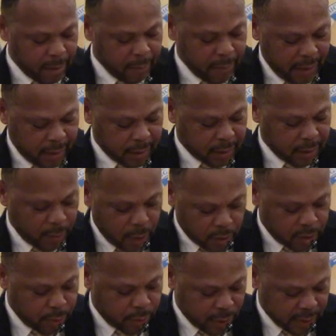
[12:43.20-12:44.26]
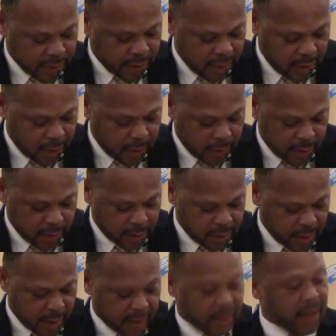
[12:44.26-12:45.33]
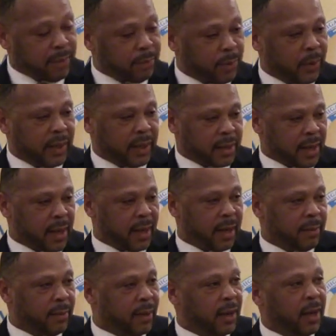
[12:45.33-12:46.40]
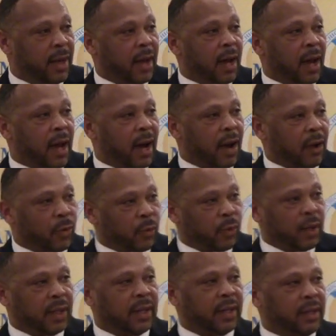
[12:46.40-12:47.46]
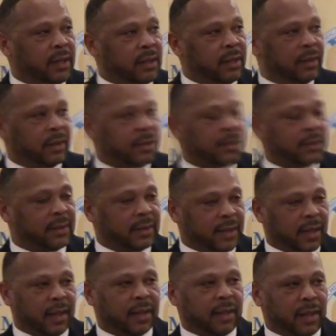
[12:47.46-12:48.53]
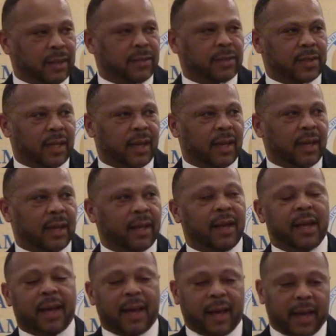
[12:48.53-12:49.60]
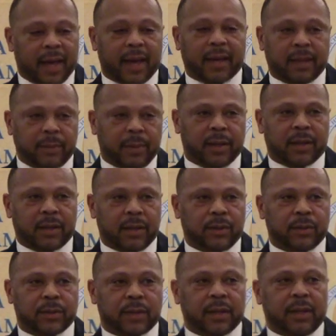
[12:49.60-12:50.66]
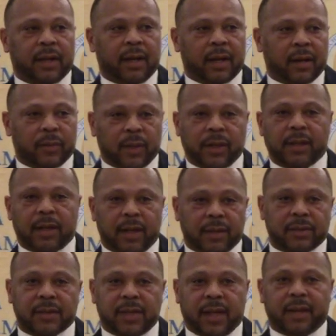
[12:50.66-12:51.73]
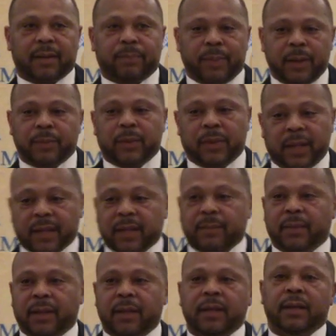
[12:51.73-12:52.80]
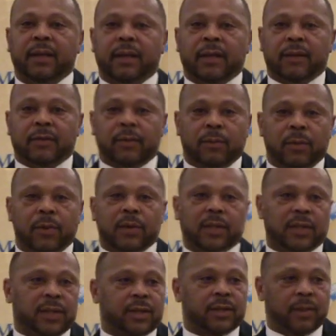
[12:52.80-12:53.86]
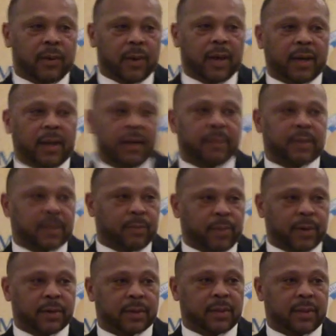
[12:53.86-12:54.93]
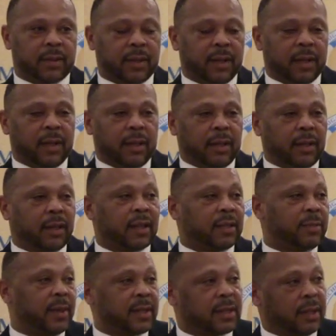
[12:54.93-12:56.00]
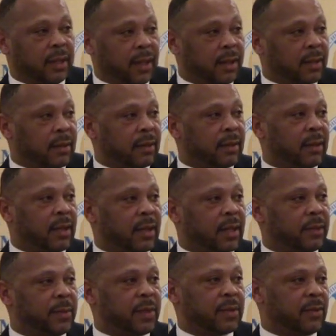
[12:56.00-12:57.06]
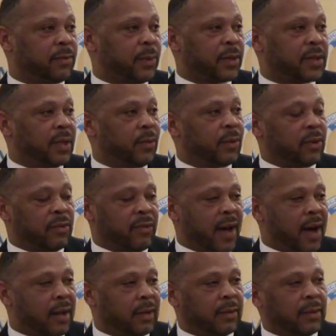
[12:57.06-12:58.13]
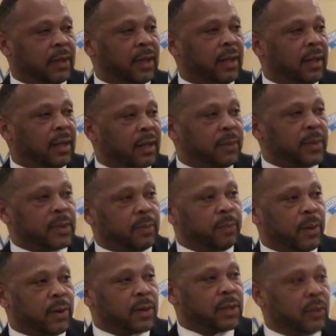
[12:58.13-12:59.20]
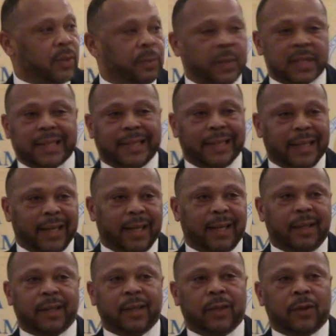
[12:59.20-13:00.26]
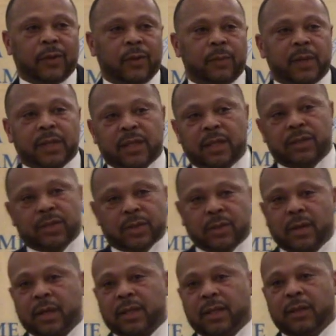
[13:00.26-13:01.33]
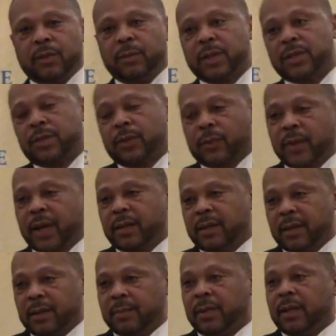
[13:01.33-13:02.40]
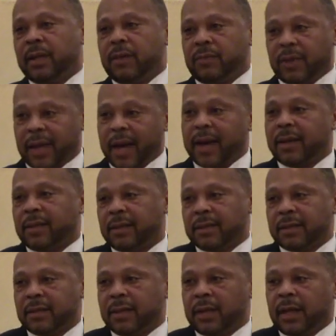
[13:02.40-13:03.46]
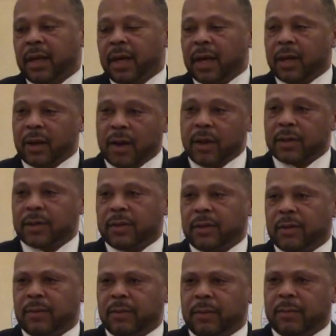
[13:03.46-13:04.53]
But the most important thing was, at that point in time, I really did understand I had to be a coach. I really did understand that people look at me for more than just who I am as a person. They look at me as a leader. They look at me as a person they want to follow. They look at me as a person who must lead, who must instruct, and who must direct them for guidance. And also,